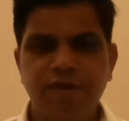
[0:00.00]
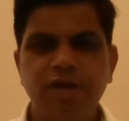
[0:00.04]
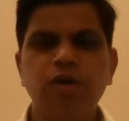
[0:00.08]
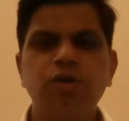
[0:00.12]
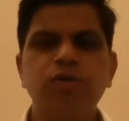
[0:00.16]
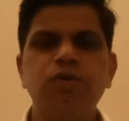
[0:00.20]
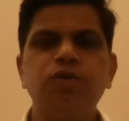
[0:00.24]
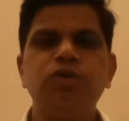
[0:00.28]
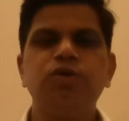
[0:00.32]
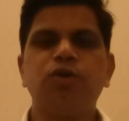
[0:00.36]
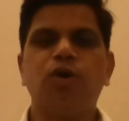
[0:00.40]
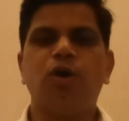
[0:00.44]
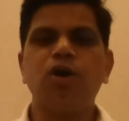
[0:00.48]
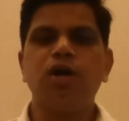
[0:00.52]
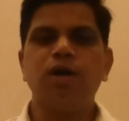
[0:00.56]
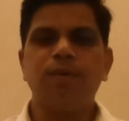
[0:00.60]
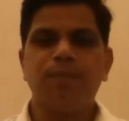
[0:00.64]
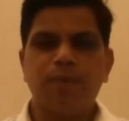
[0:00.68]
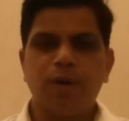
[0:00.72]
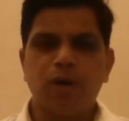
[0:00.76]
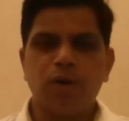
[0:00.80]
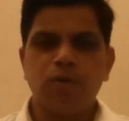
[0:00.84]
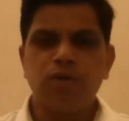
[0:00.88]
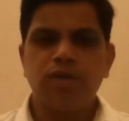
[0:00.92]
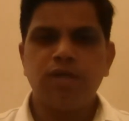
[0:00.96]
We are going to talk
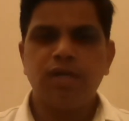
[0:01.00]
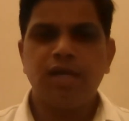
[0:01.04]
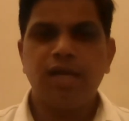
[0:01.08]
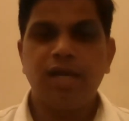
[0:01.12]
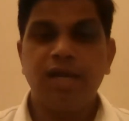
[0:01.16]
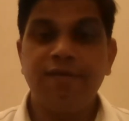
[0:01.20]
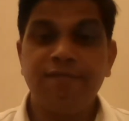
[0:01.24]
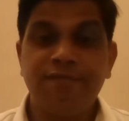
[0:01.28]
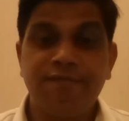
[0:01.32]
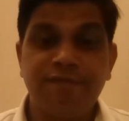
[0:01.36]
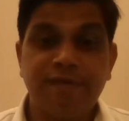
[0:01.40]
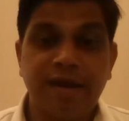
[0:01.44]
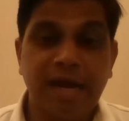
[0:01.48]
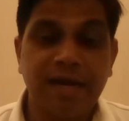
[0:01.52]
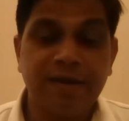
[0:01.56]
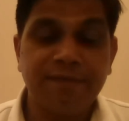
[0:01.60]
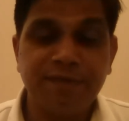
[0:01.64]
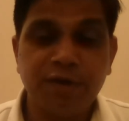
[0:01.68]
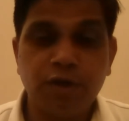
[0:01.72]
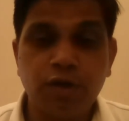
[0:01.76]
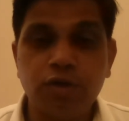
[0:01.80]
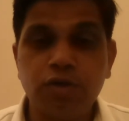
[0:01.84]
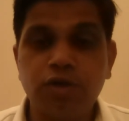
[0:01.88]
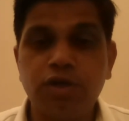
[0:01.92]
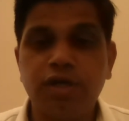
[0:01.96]
about, in fact,
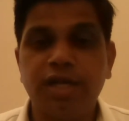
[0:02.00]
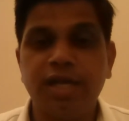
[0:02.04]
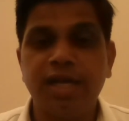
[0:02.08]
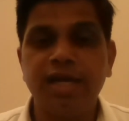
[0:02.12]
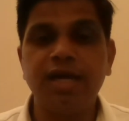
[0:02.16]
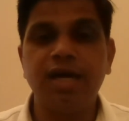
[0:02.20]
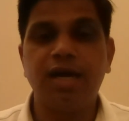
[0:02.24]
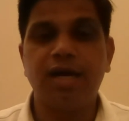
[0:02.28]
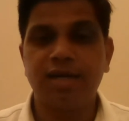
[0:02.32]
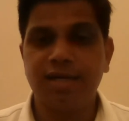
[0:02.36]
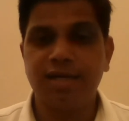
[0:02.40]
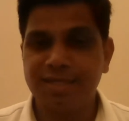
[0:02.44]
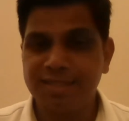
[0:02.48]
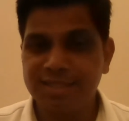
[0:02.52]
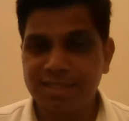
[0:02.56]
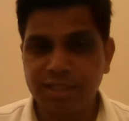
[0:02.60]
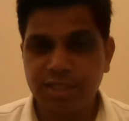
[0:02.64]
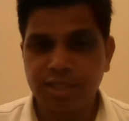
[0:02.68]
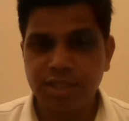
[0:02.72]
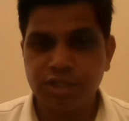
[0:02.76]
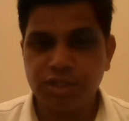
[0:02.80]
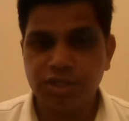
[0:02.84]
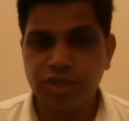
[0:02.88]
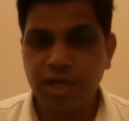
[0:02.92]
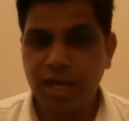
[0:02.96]
we're going to take our
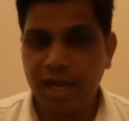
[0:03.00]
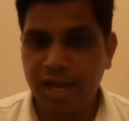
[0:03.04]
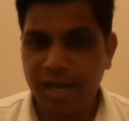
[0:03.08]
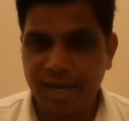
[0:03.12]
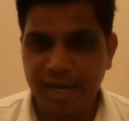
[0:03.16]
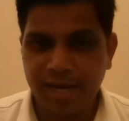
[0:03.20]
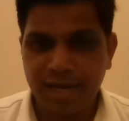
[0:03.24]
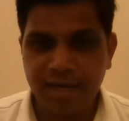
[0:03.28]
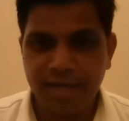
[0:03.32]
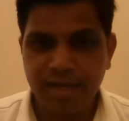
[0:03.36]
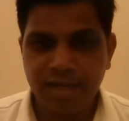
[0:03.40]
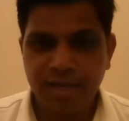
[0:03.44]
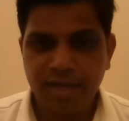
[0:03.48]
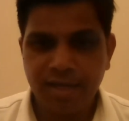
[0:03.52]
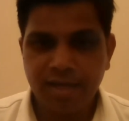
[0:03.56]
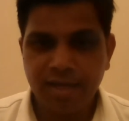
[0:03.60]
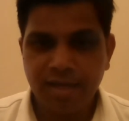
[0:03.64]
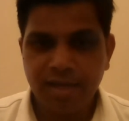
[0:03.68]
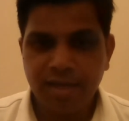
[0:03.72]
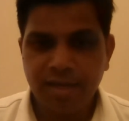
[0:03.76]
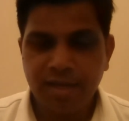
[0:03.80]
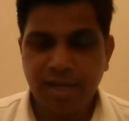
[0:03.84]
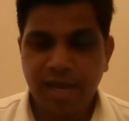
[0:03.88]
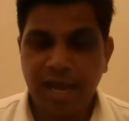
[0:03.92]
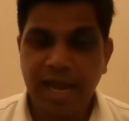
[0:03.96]
discussion ahead
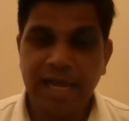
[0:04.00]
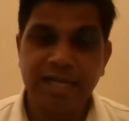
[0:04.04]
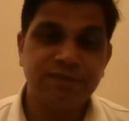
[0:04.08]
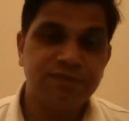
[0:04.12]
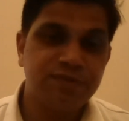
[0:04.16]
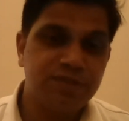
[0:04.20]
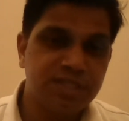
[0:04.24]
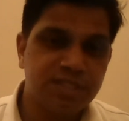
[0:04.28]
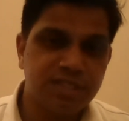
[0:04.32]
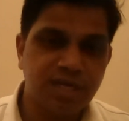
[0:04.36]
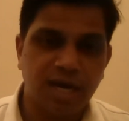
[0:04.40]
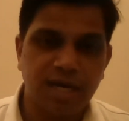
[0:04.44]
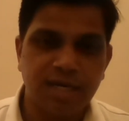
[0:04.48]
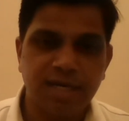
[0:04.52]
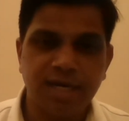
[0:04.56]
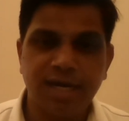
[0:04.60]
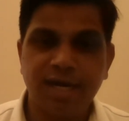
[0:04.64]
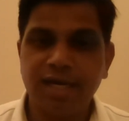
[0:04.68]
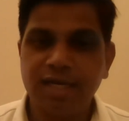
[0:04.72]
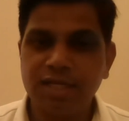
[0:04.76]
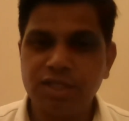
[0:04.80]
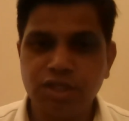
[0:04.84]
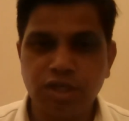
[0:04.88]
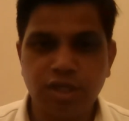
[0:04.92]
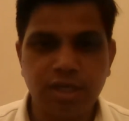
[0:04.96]
as we
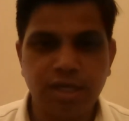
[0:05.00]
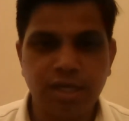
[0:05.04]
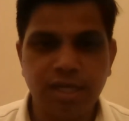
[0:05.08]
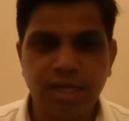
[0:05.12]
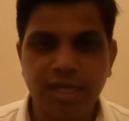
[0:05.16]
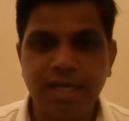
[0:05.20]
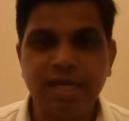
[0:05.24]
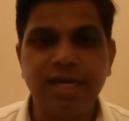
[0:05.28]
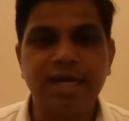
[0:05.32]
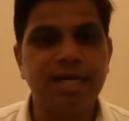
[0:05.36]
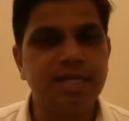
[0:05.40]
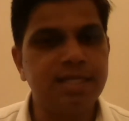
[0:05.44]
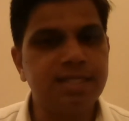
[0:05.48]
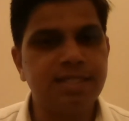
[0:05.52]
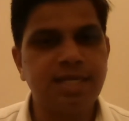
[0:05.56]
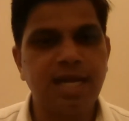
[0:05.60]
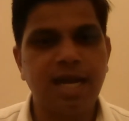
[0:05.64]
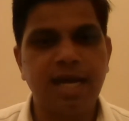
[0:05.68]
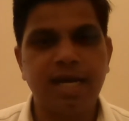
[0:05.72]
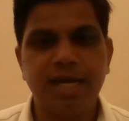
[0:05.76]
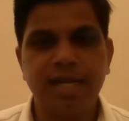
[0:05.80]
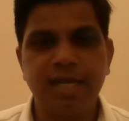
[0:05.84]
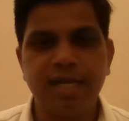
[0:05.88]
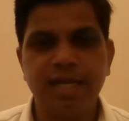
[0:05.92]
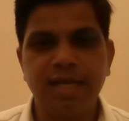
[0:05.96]
started our journey in
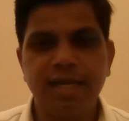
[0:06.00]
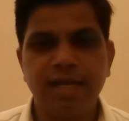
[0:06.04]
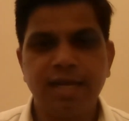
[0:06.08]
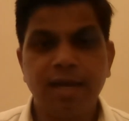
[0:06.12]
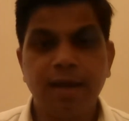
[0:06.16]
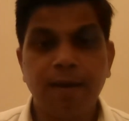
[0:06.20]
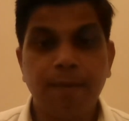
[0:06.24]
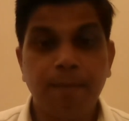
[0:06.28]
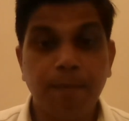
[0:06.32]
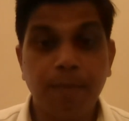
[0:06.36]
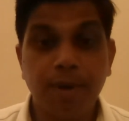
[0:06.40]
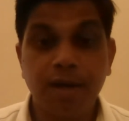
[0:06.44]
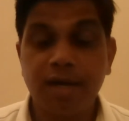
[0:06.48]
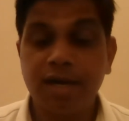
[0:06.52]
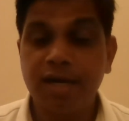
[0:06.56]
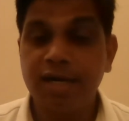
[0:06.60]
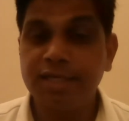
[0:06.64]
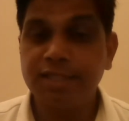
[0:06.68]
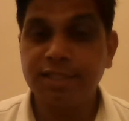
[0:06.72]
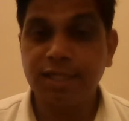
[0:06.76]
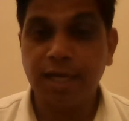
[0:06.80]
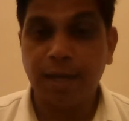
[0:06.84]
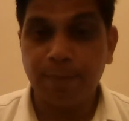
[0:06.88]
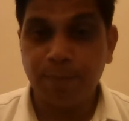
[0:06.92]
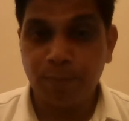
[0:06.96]
understanding
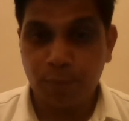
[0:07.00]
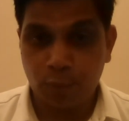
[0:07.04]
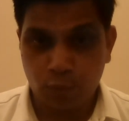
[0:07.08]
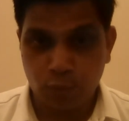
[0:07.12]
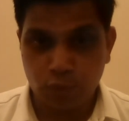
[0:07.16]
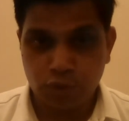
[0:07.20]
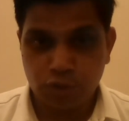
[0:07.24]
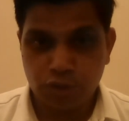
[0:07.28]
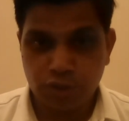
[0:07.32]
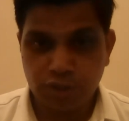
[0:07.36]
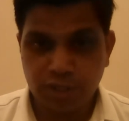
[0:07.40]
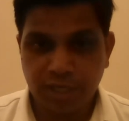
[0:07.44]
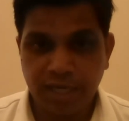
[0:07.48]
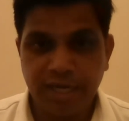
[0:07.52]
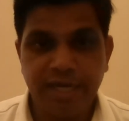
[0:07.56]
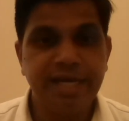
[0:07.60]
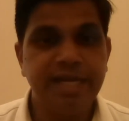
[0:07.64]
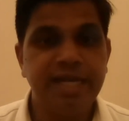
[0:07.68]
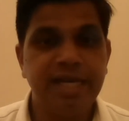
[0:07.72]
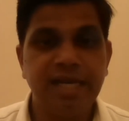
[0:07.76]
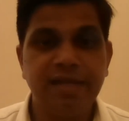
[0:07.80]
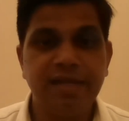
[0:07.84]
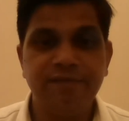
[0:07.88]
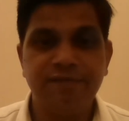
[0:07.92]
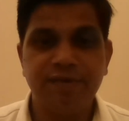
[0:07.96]
Burnette's approach in
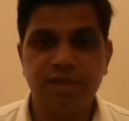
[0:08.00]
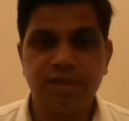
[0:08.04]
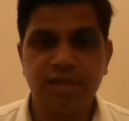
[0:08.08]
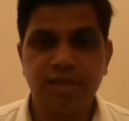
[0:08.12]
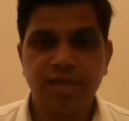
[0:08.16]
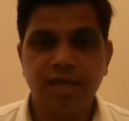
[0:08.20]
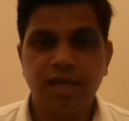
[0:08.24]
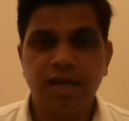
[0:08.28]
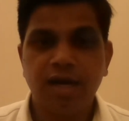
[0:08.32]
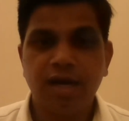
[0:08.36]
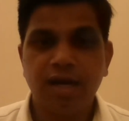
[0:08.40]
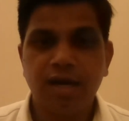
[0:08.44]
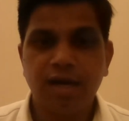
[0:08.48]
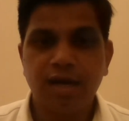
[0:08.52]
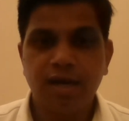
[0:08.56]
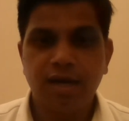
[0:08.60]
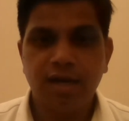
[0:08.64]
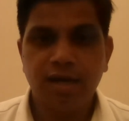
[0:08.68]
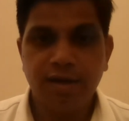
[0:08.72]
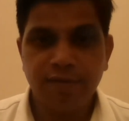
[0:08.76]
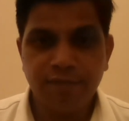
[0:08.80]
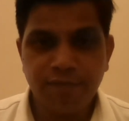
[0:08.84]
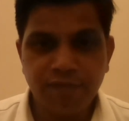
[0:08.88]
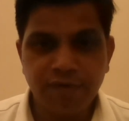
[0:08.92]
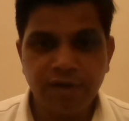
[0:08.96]
dealing with
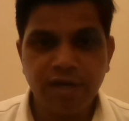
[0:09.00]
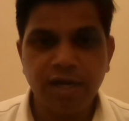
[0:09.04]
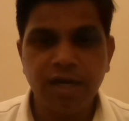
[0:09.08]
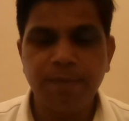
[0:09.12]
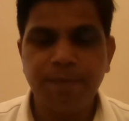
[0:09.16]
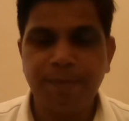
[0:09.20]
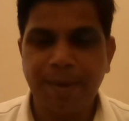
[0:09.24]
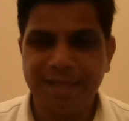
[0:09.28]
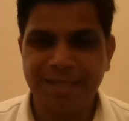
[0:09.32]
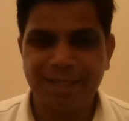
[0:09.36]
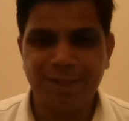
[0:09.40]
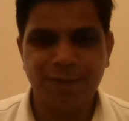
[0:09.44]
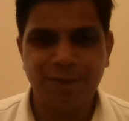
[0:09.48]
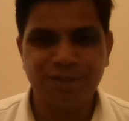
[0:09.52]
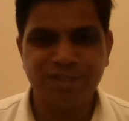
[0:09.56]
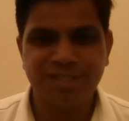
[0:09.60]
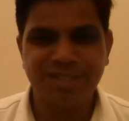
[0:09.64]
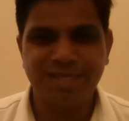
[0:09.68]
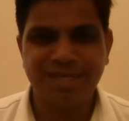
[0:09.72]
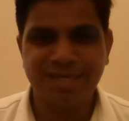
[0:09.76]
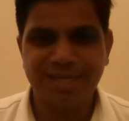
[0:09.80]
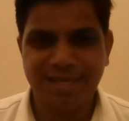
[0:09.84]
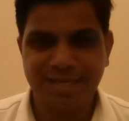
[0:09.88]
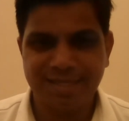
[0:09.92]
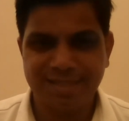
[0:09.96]
difficult
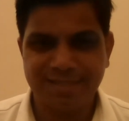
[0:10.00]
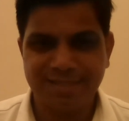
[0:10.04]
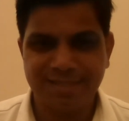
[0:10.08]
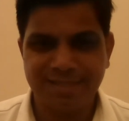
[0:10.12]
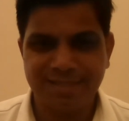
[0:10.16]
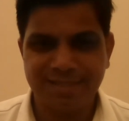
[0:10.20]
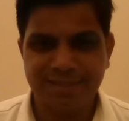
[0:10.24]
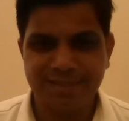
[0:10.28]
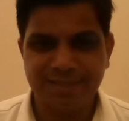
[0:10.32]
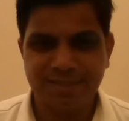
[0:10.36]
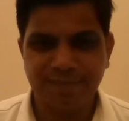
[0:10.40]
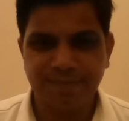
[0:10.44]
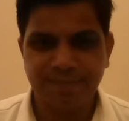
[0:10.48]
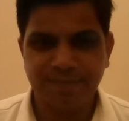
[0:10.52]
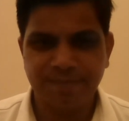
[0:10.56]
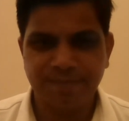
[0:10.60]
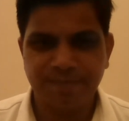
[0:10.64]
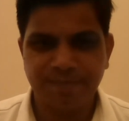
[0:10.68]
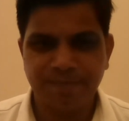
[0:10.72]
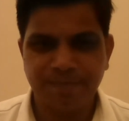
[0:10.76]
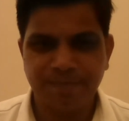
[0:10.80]
pathological cases.